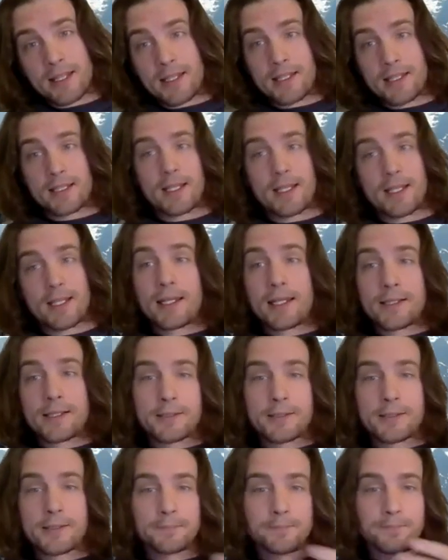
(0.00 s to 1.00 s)
in this case.
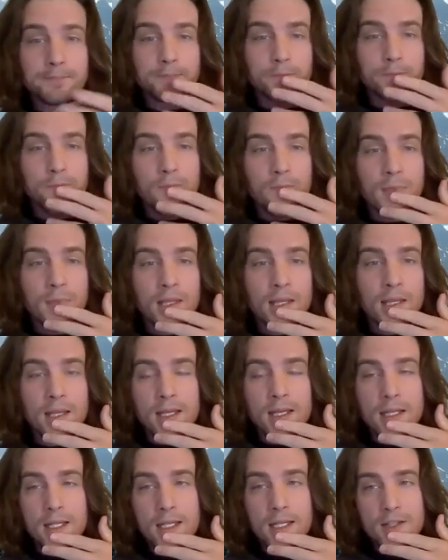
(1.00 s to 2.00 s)
So
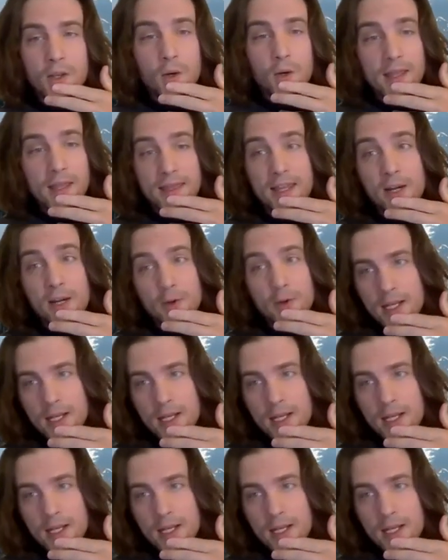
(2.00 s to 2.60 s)
in theory,